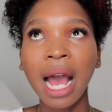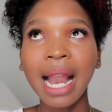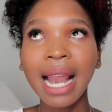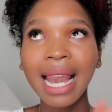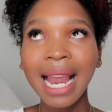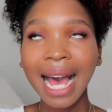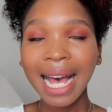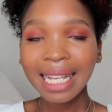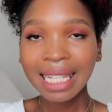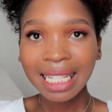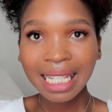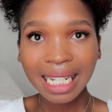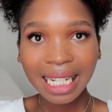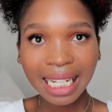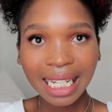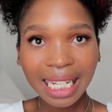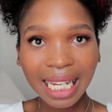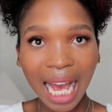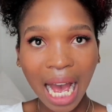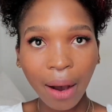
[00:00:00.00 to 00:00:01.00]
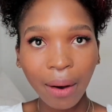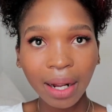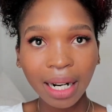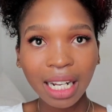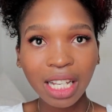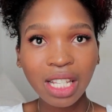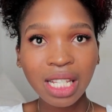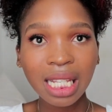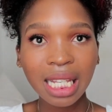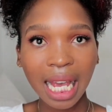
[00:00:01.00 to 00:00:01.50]
Lastly, I
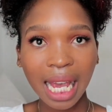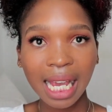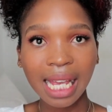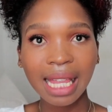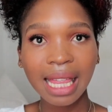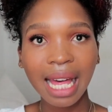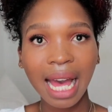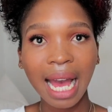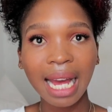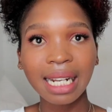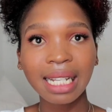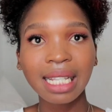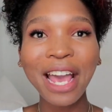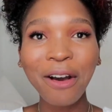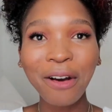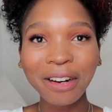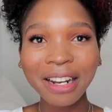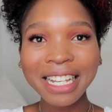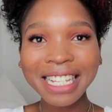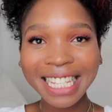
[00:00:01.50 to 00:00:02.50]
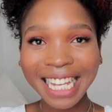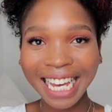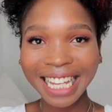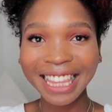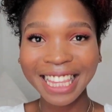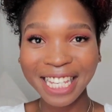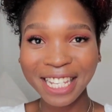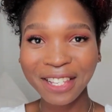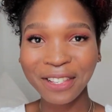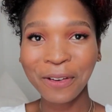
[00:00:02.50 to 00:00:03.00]
wanna say that I always
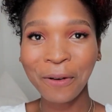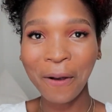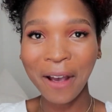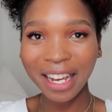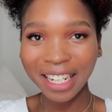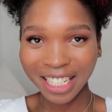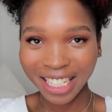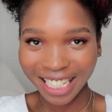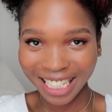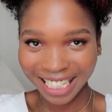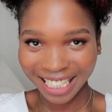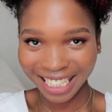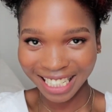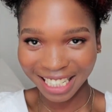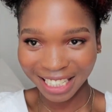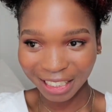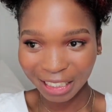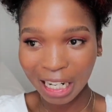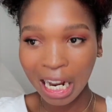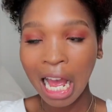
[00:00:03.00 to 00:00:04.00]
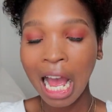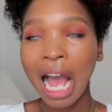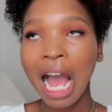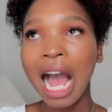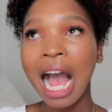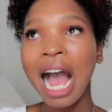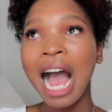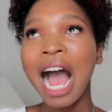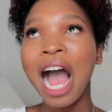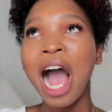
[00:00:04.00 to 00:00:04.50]
get this question:
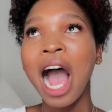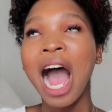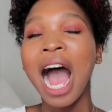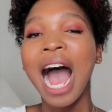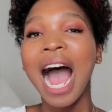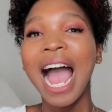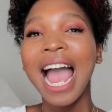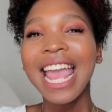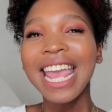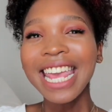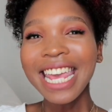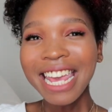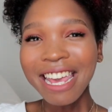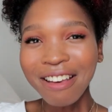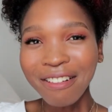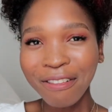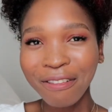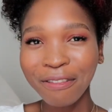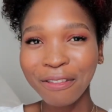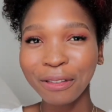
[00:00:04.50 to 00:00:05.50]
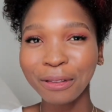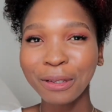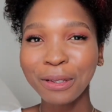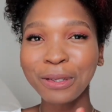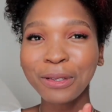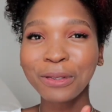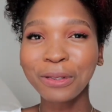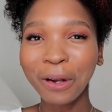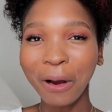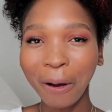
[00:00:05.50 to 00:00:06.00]
if you
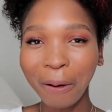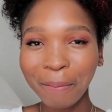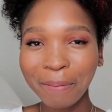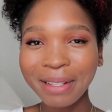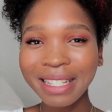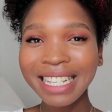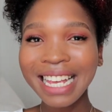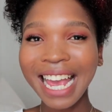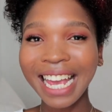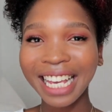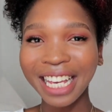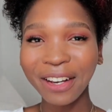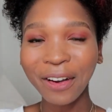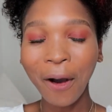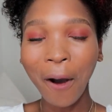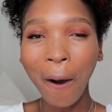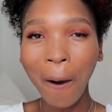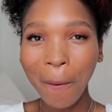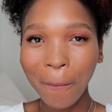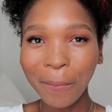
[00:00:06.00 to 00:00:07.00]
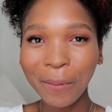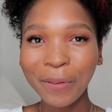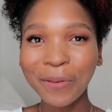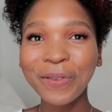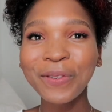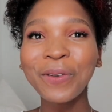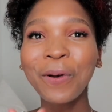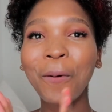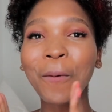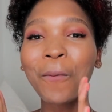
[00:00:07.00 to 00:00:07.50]
stop taking
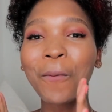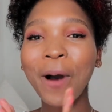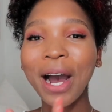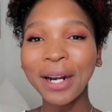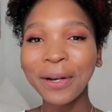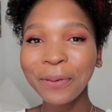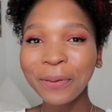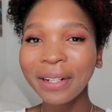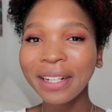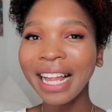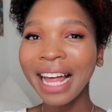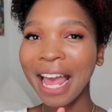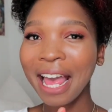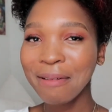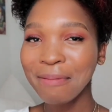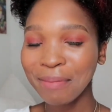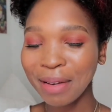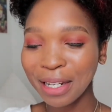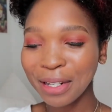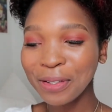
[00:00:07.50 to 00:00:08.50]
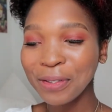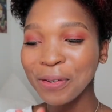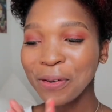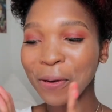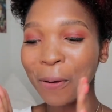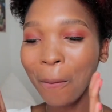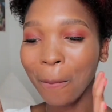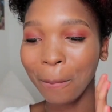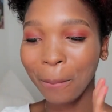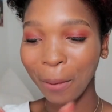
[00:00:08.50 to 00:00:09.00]
hormones, what will happen to
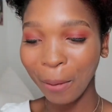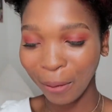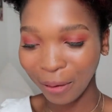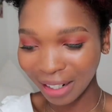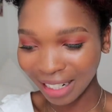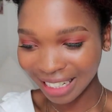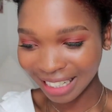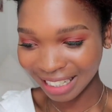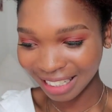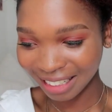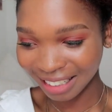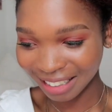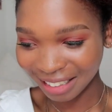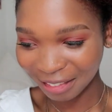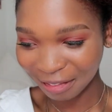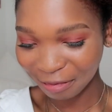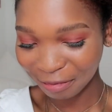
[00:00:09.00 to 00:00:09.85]
your body?